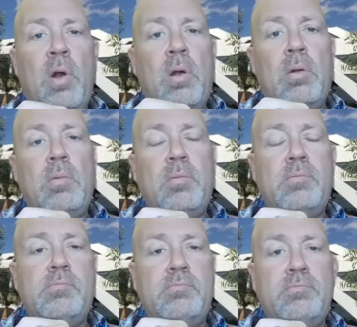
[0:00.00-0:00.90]
were
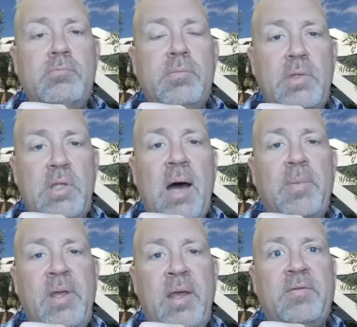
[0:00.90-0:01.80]

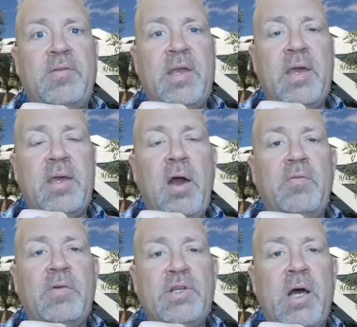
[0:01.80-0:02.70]
lobbying to get
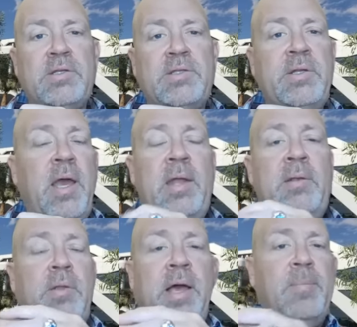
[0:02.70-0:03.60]
Calvin Johnson.
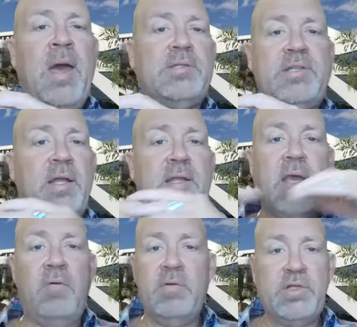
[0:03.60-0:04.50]
And like Matt
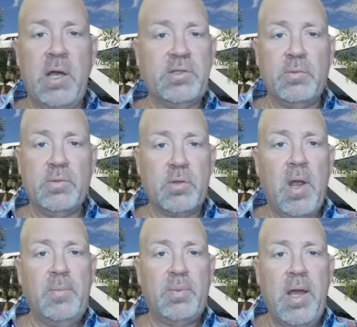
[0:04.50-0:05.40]
said, Calvin Johnson was a
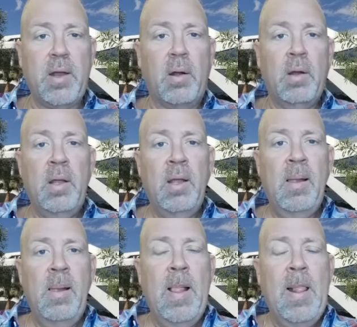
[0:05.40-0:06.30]
great player.
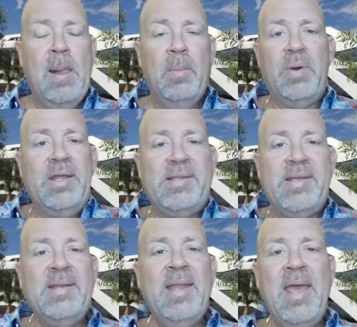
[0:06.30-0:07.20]
But he
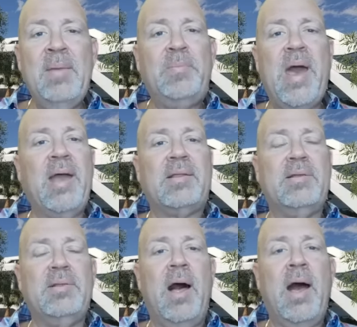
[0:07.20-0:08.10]
didn't
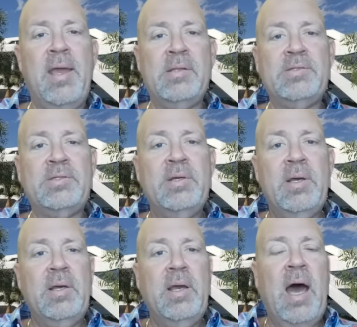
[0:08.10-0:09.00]
impact the Lions
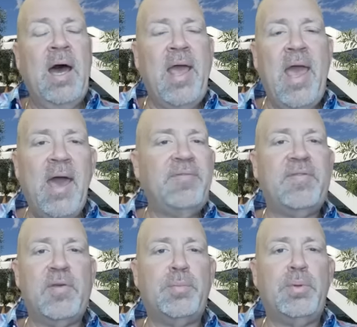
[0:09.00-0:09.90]
on
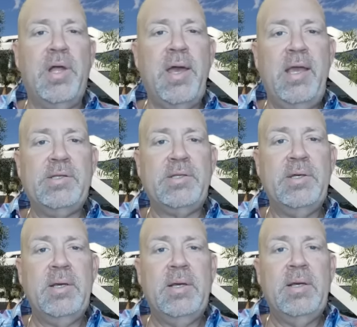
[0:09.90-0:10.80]
half their
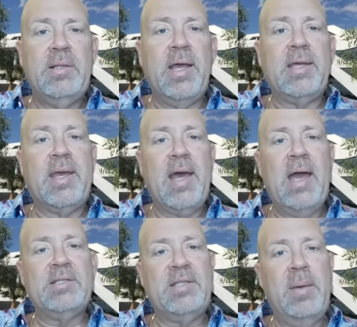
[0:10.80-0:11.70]
plays like
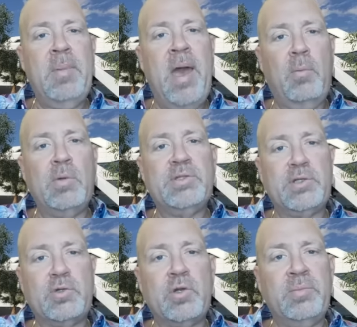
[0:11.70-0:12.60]
guys that Matt was
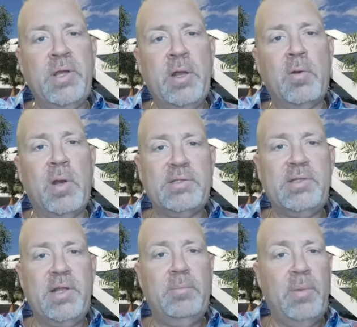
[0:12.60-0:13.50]
extremely
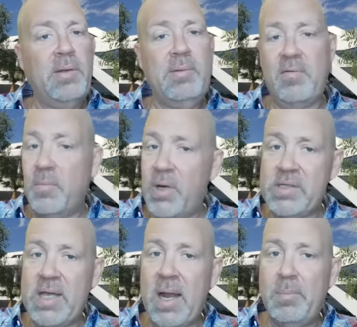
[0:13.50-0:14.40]
interested in. But
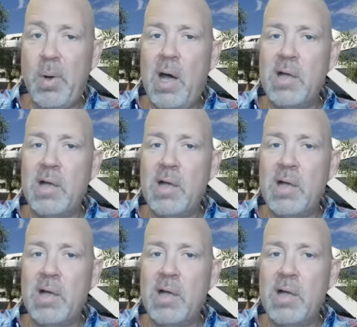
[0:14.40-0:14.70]
everybody's got a